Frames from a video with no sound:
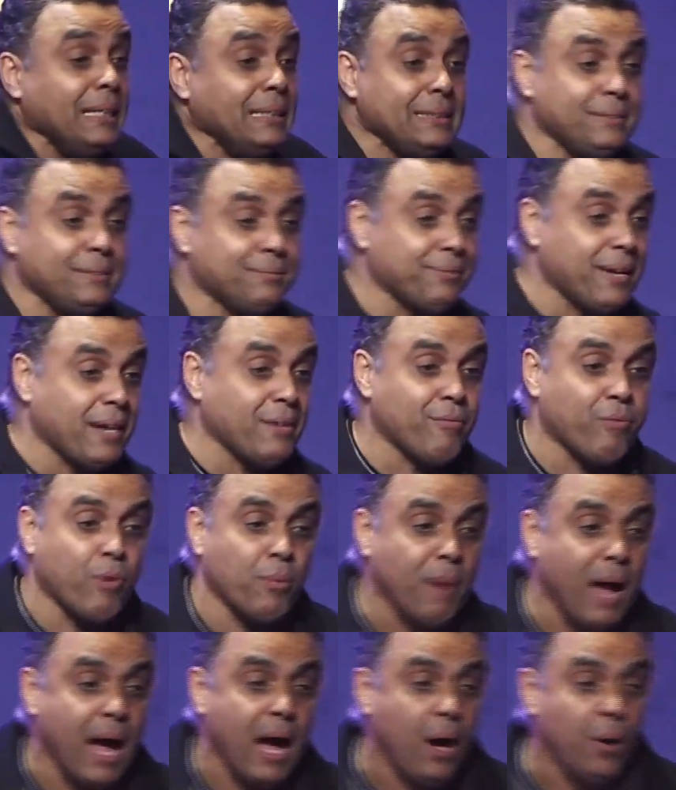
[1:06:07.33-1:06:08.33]
different
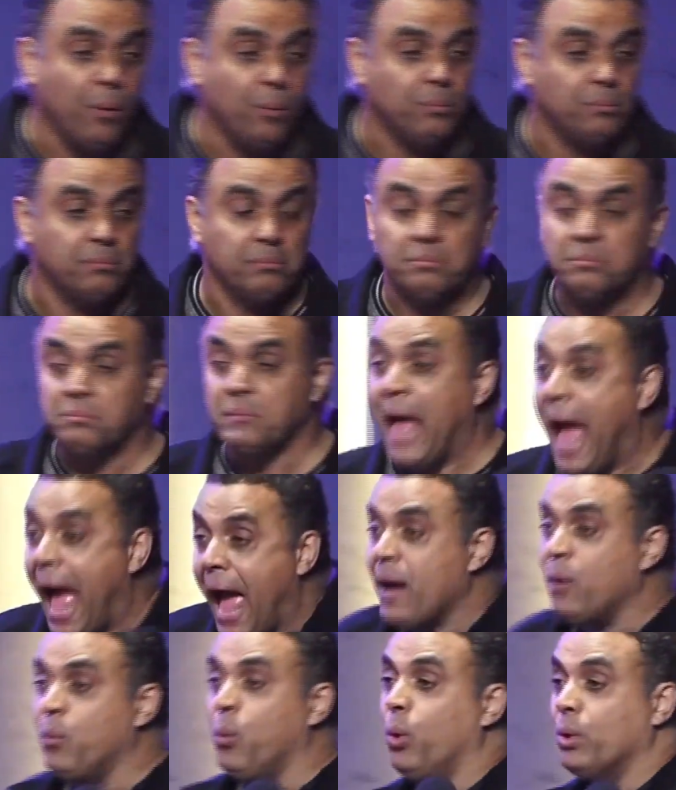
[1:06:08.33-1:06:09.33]
from how
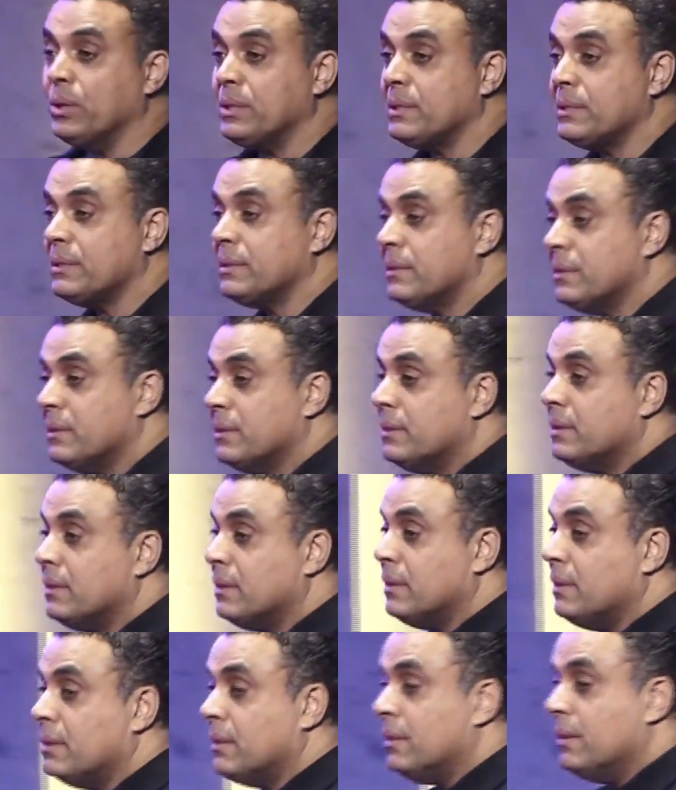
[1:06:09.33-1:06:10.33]
I was.
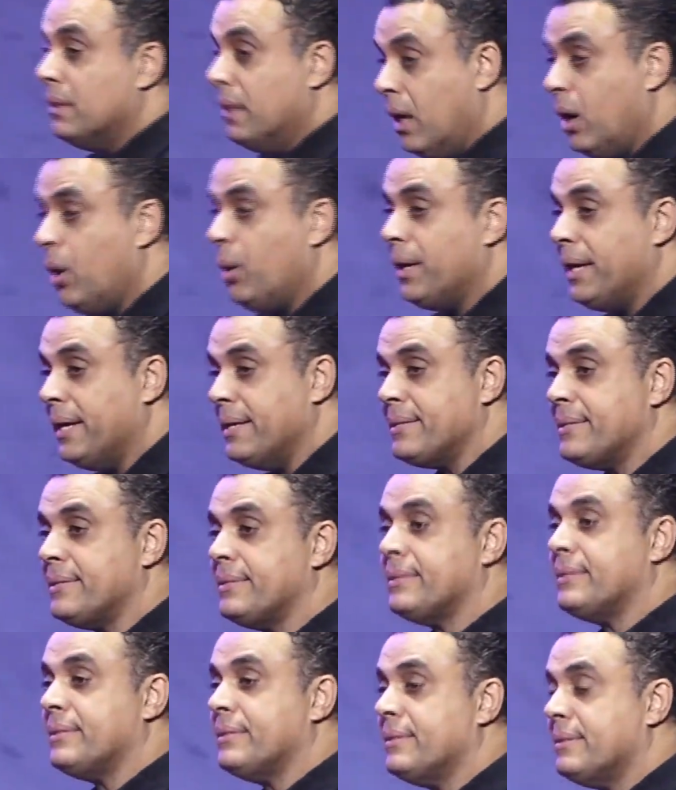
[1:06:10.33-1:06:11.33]
Oh,
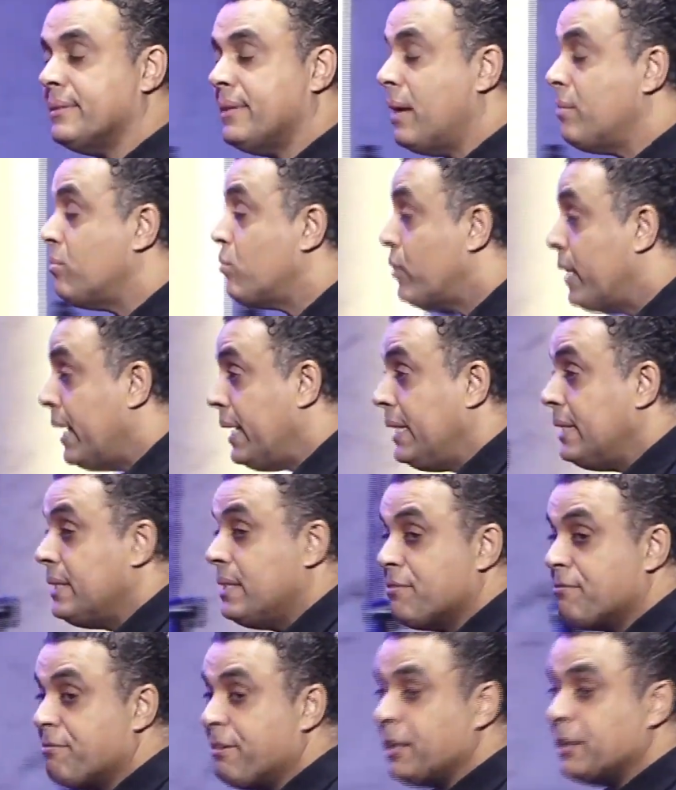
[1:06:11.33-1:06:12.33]
yes. I'm really
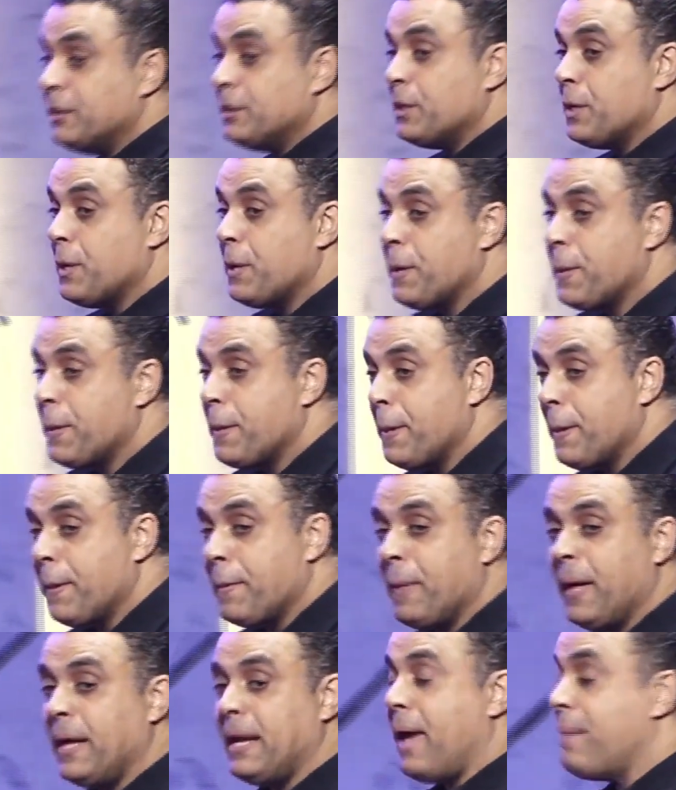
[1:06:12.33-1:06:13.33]
different.
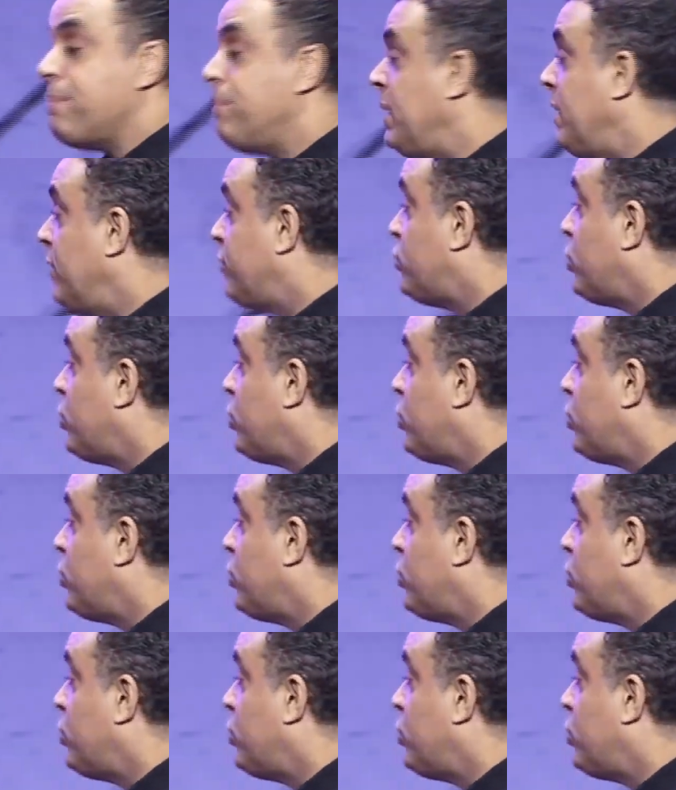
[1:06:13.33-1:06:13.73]
And I believe